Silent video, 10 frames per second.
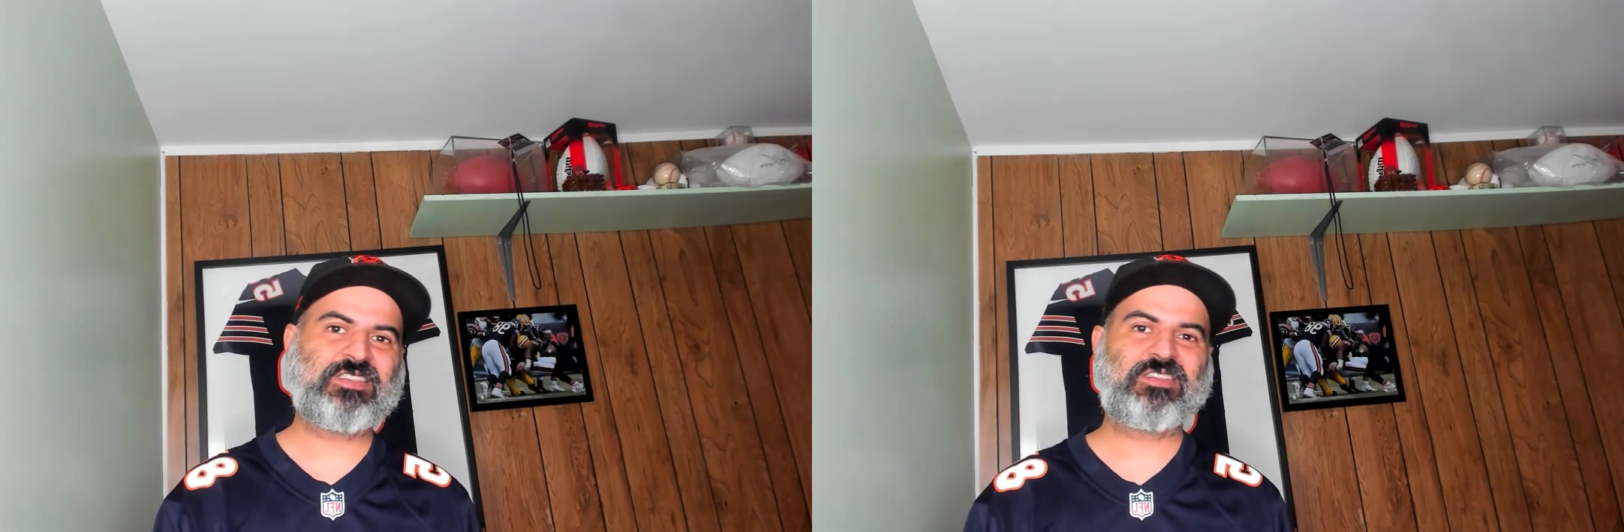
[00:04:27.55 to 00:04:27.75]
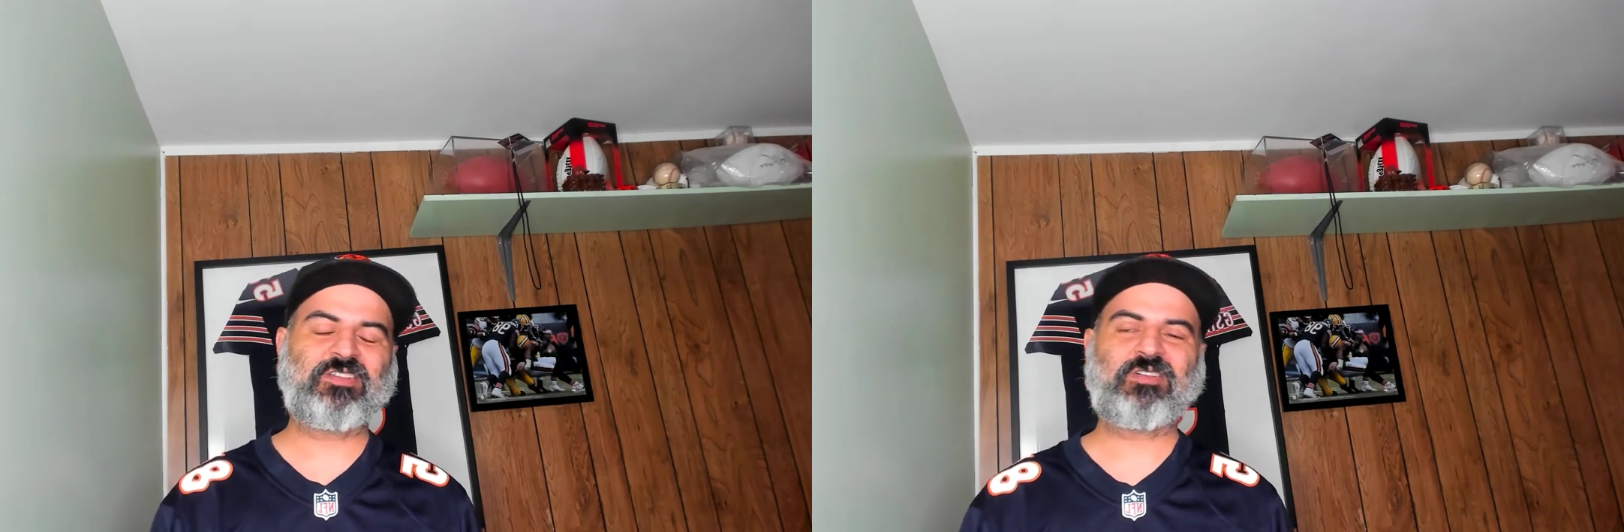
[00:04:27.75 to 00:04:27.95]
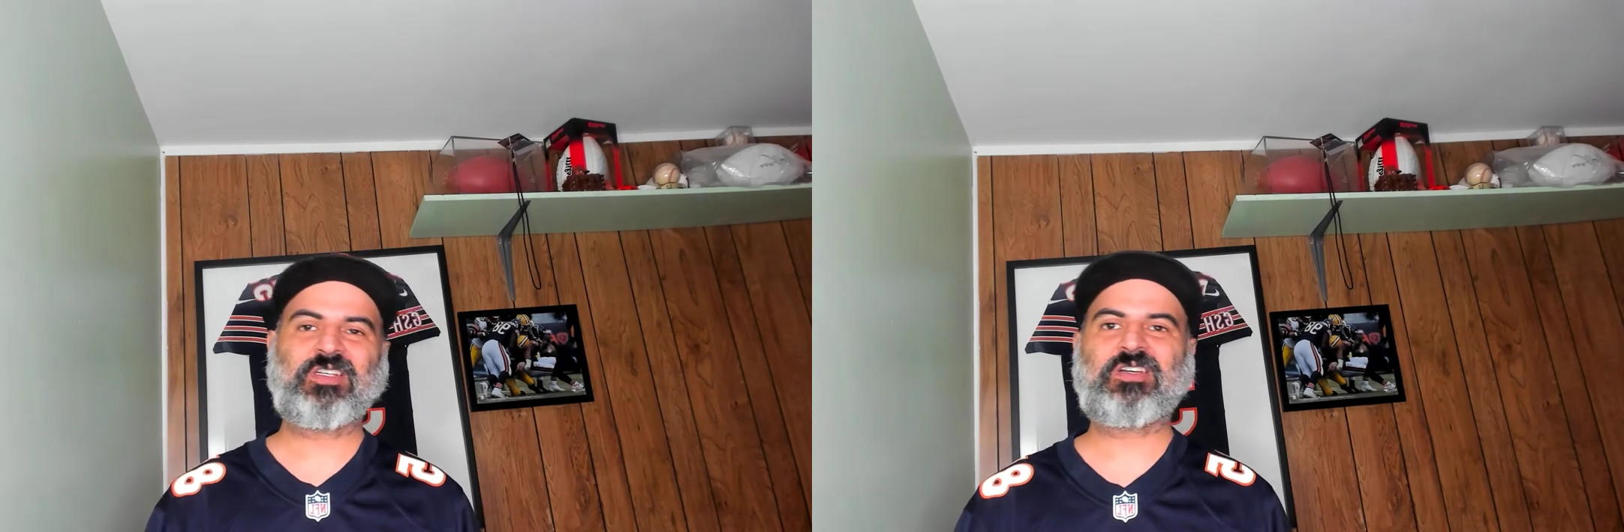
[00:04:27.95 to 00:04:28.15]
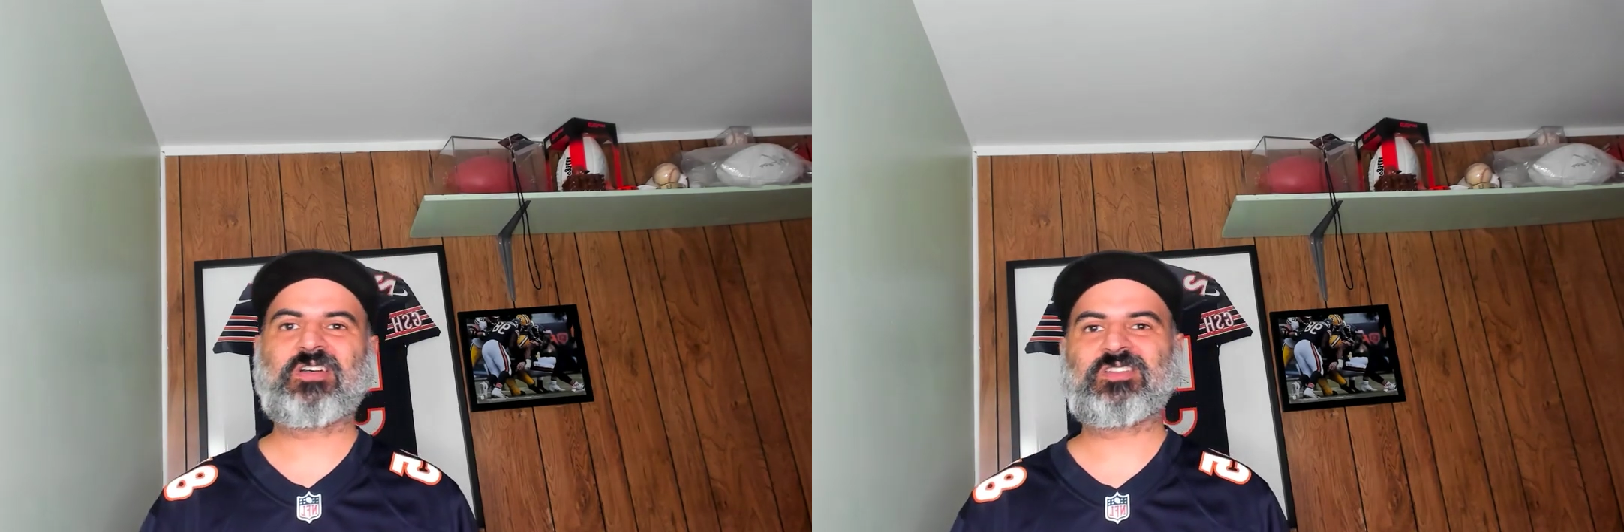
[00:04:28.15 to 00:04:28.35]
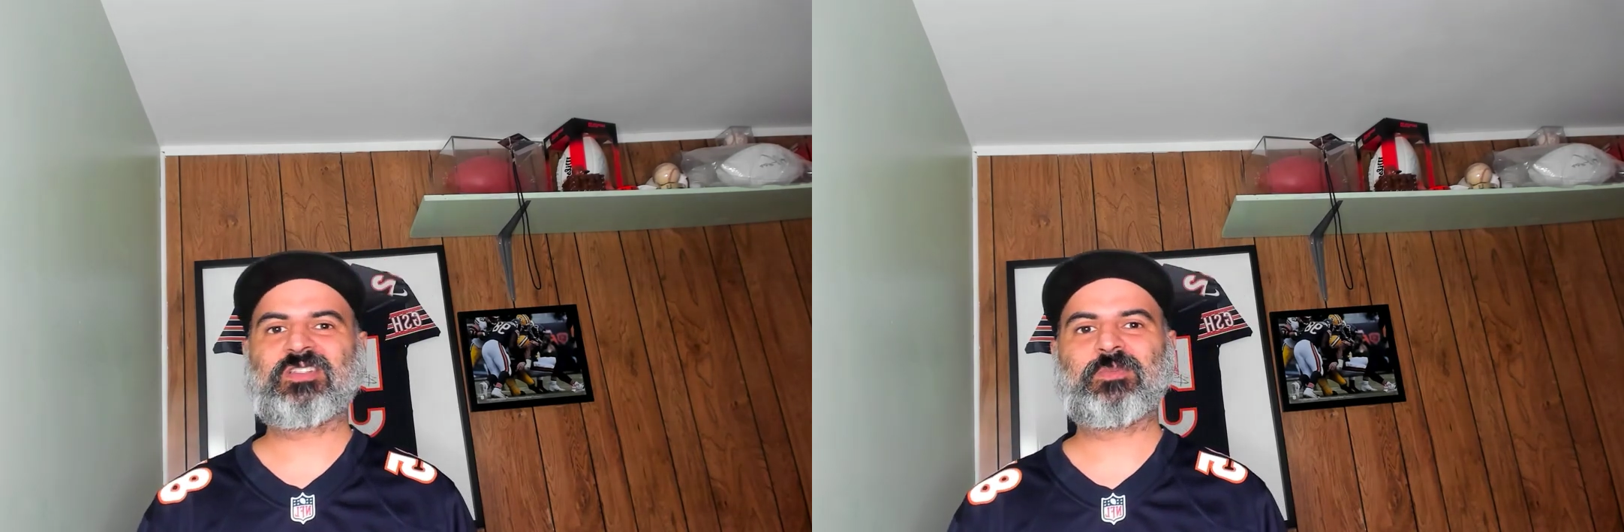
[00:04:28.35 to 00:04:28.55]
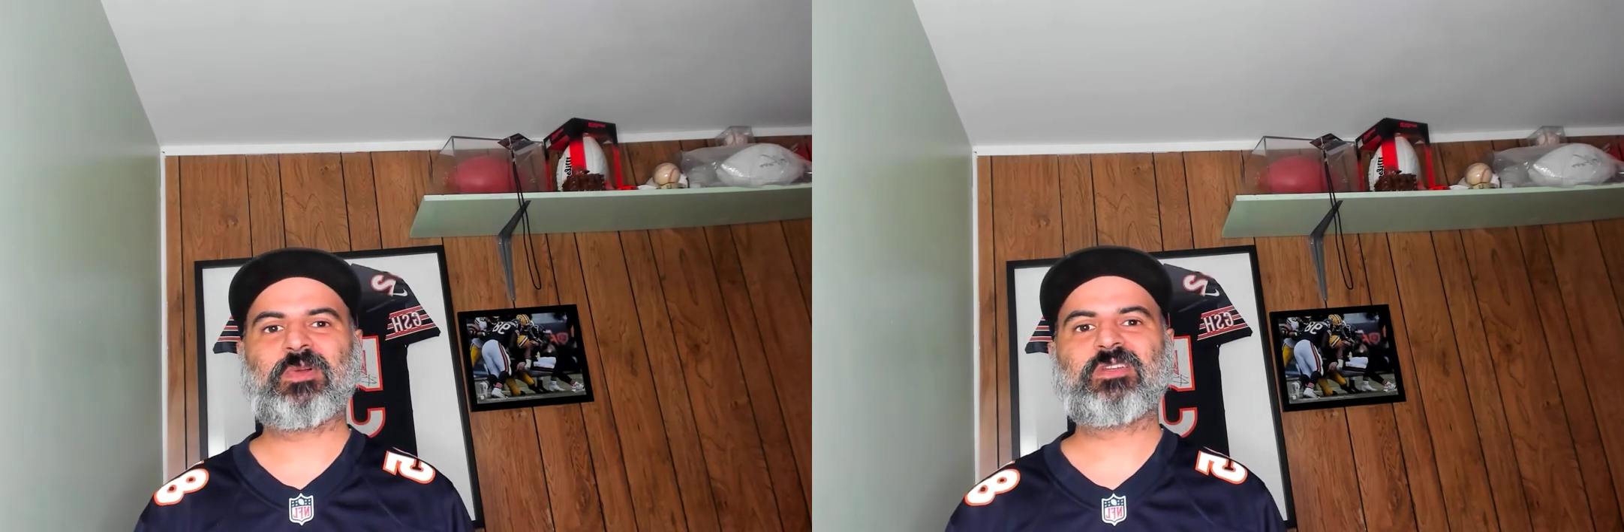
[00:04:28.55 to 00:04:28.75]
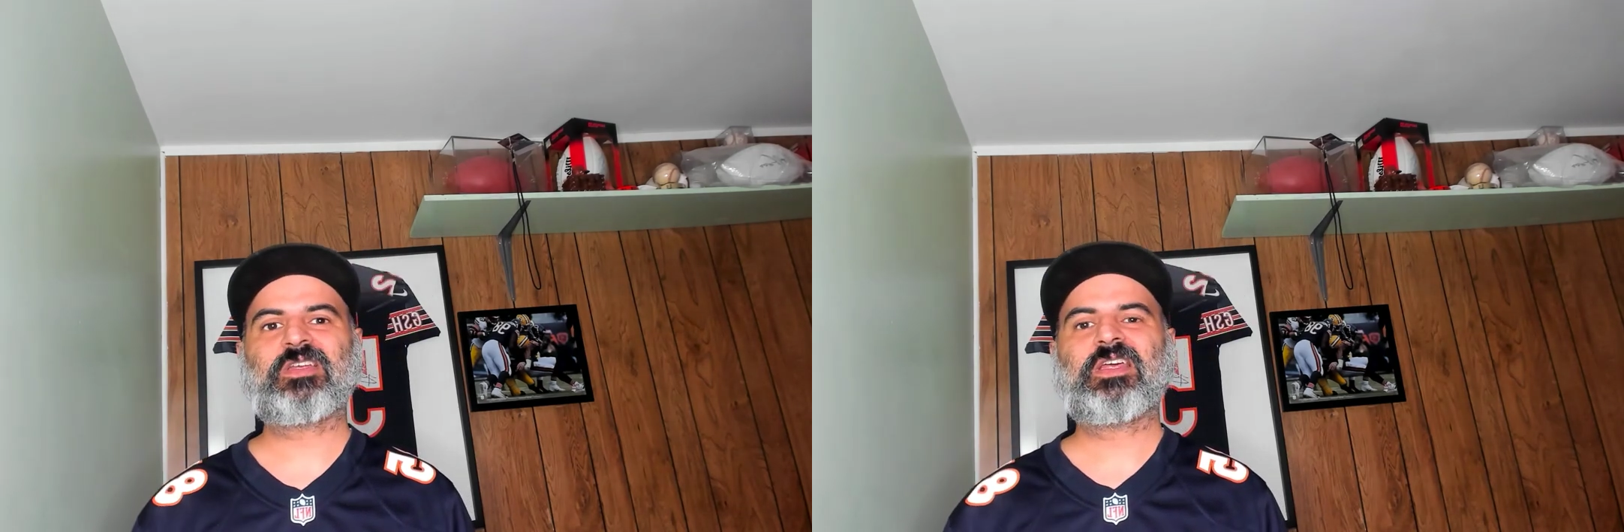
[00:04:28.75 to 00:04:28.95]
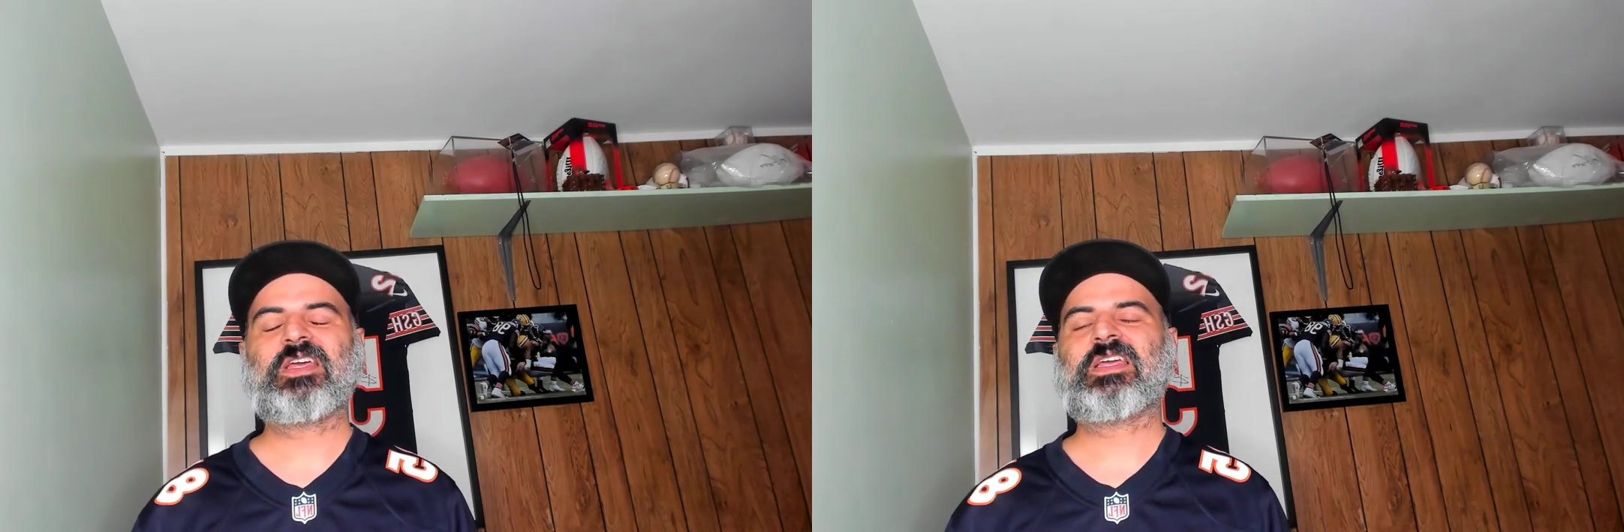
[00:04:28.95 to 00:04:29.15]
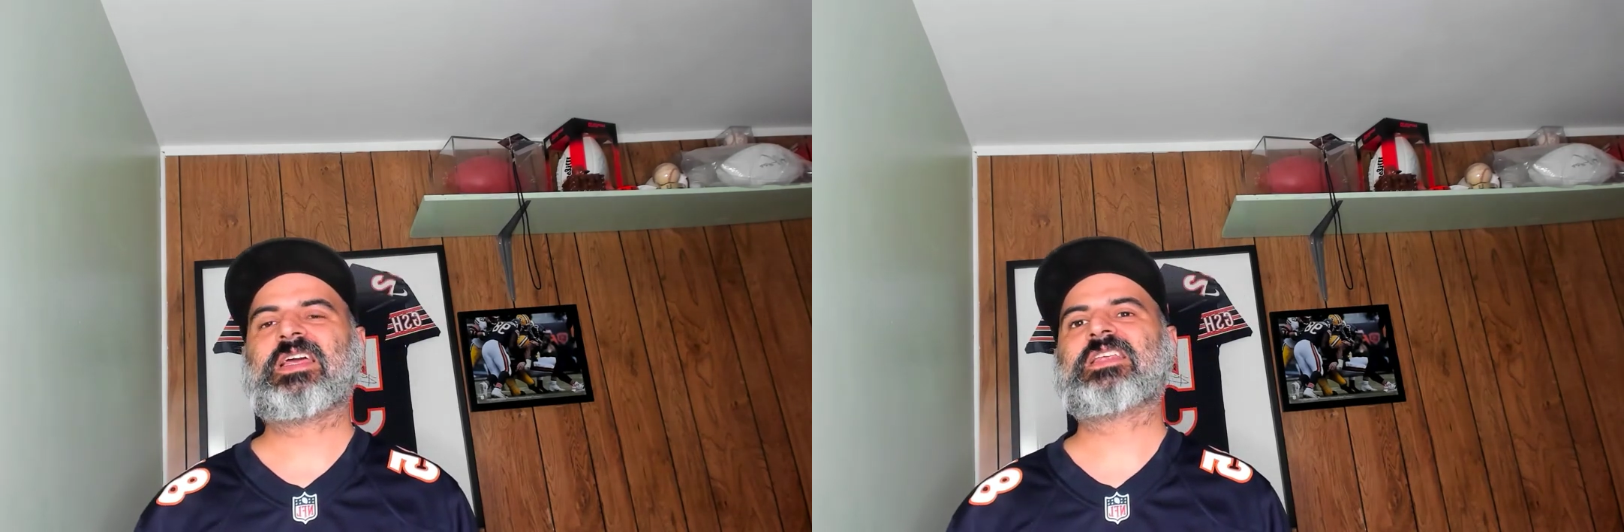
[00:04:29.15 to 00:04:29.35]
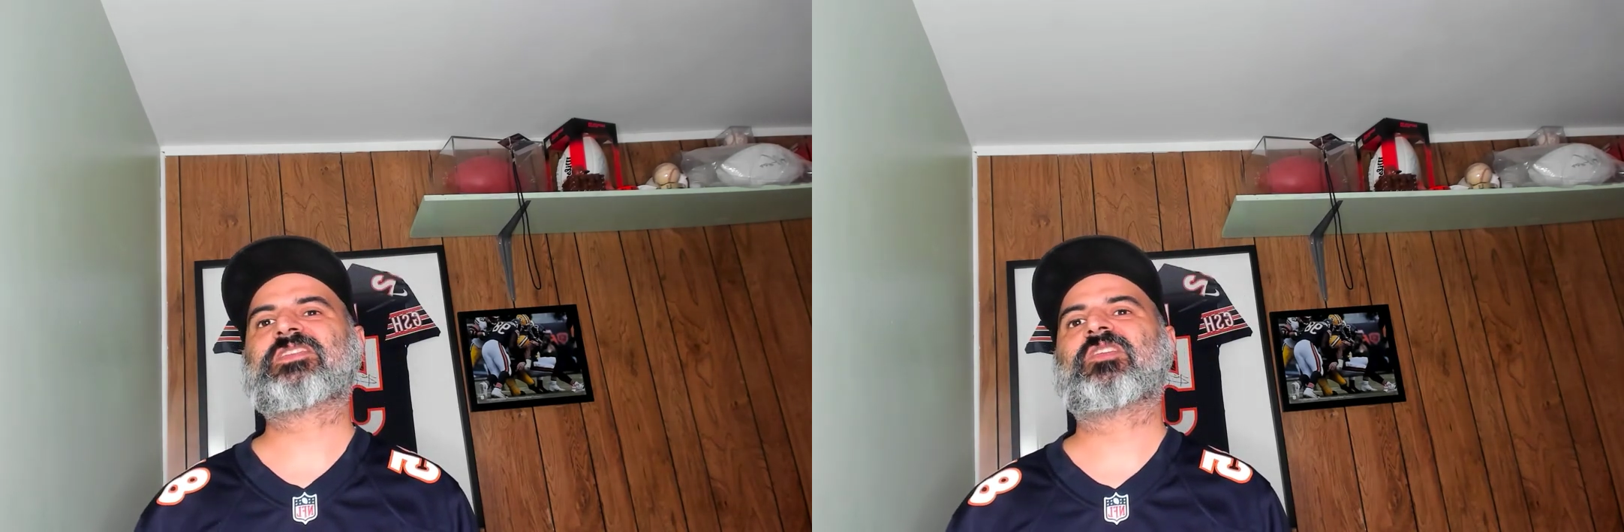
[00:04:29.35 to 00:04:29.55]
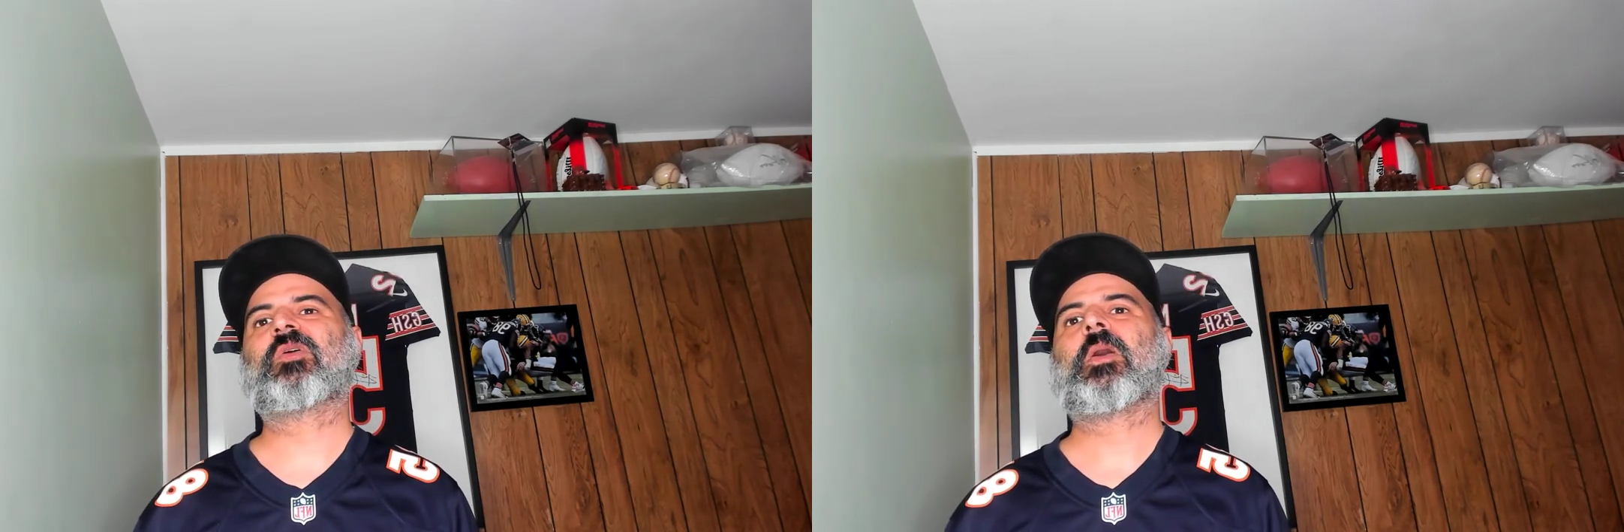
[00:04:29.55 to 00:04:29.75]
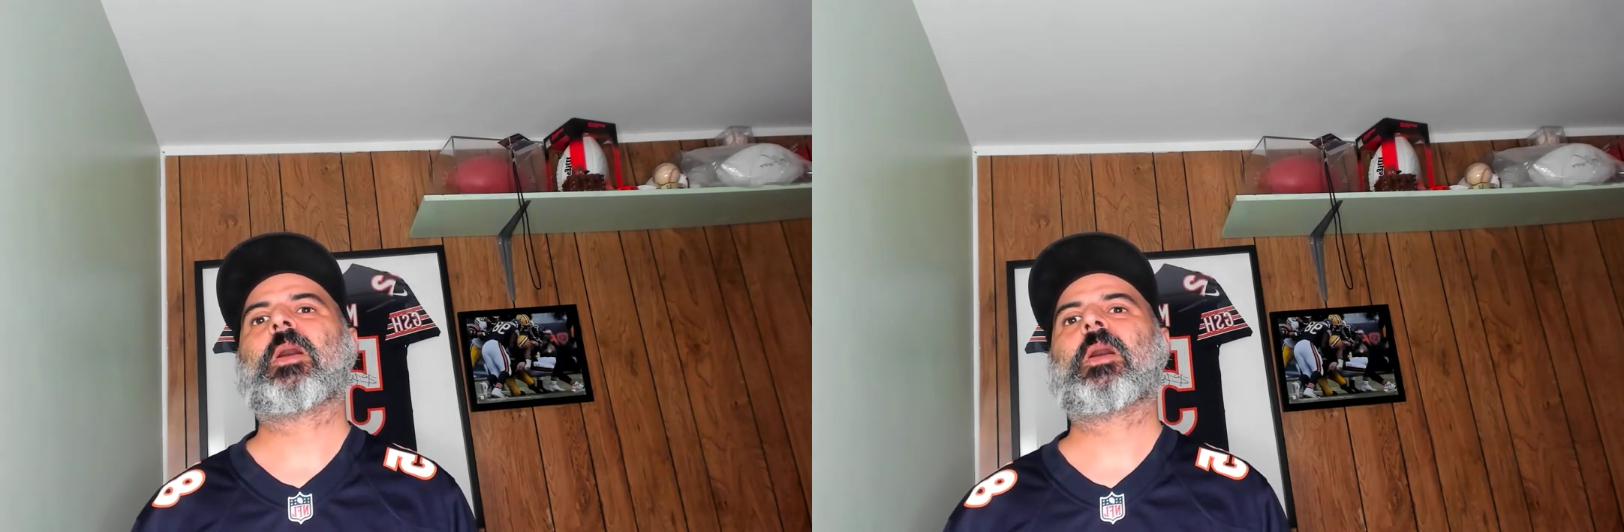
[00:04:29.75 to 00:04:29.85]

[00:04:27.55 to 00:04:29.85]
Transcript: You know, he causes the but and so.